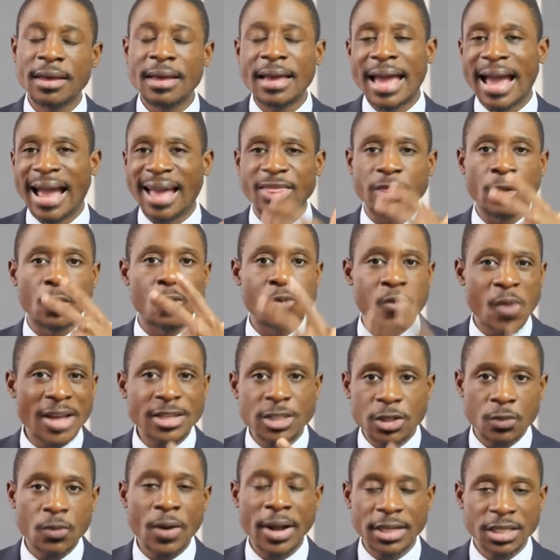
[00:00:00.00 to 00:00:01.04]
and the
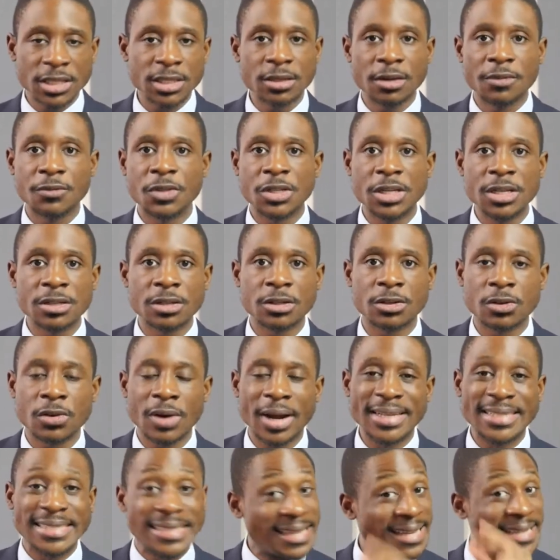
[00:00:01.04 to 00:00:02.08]
resurrection of Jesus
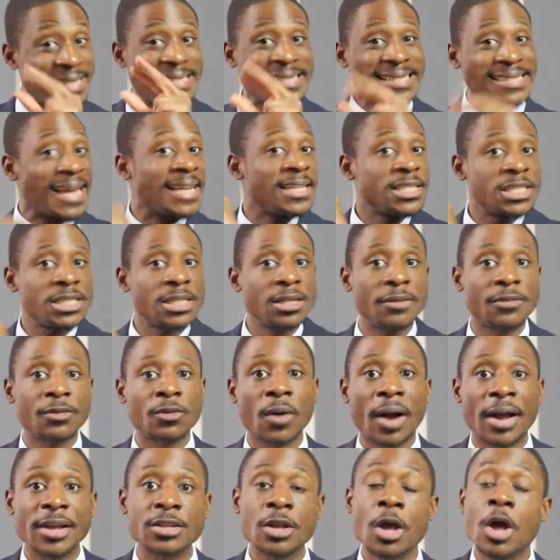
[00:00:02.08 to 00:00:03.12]
Christ, the ascension of
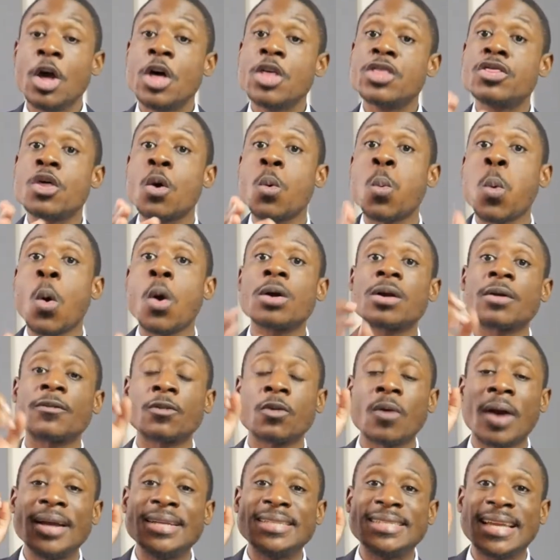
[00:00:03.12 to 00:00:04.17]
Christ, the work of
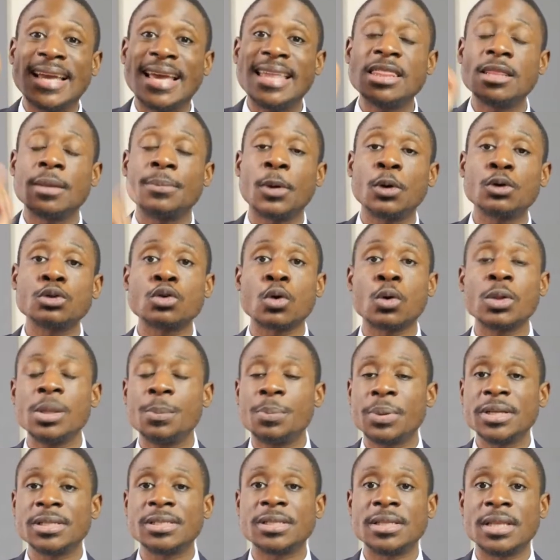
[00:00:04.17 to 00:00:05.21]
Christ in the most holy
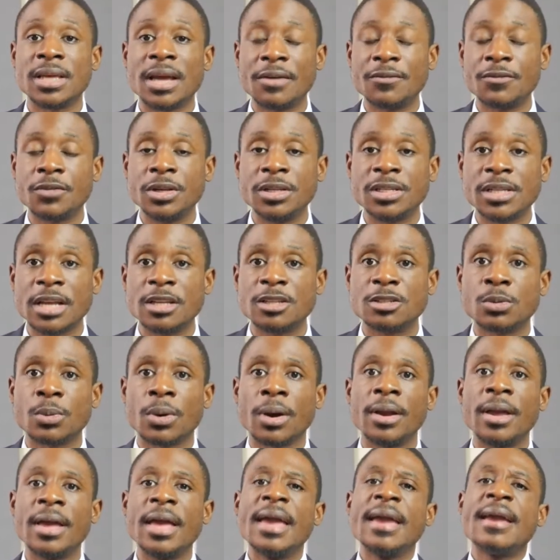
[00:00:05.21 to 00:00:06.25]
place in the heavenly sanctuary,
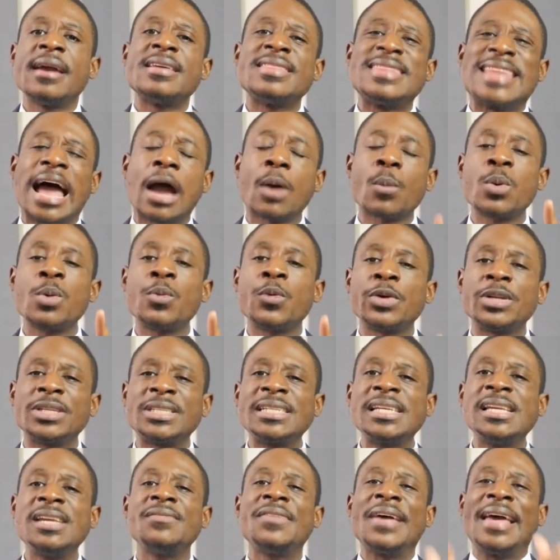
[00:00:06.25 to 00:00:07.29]
that we
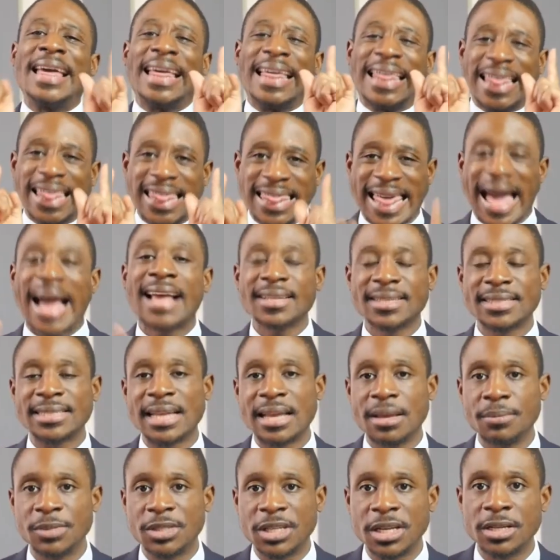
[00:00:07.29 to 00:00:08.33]
receive that
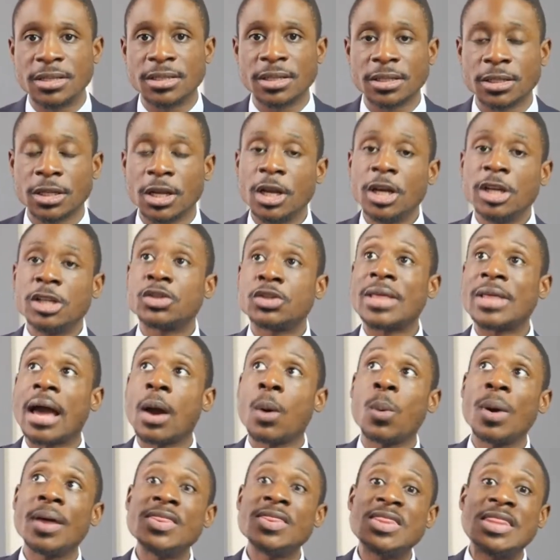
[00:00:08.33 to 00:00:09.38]
same Jesus, so that
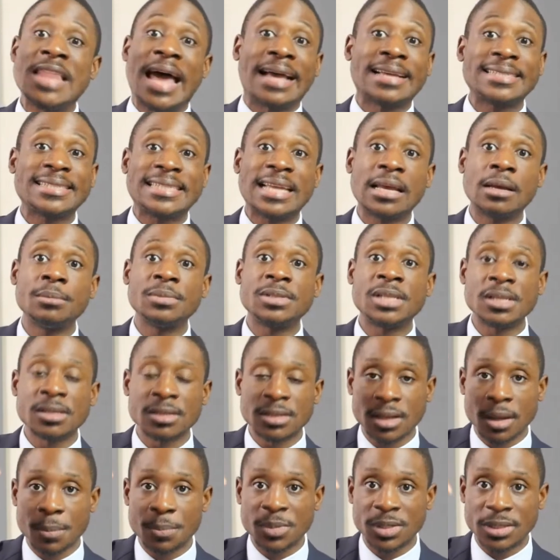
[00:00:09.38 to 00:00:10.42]
when that same Jesus
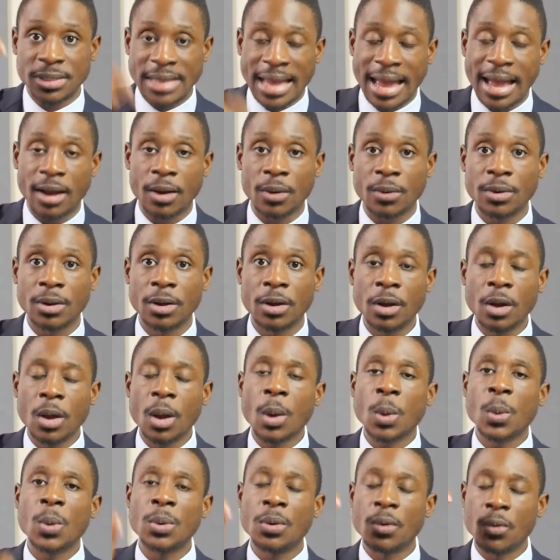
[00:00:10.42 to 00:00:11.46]
comes down,
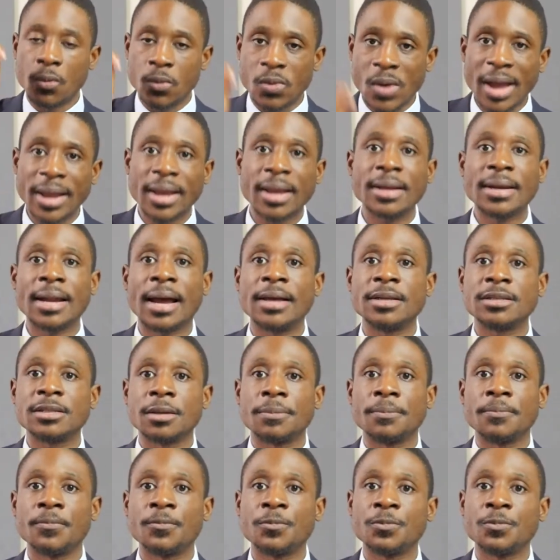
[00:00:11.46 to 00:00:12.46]
we would recognize him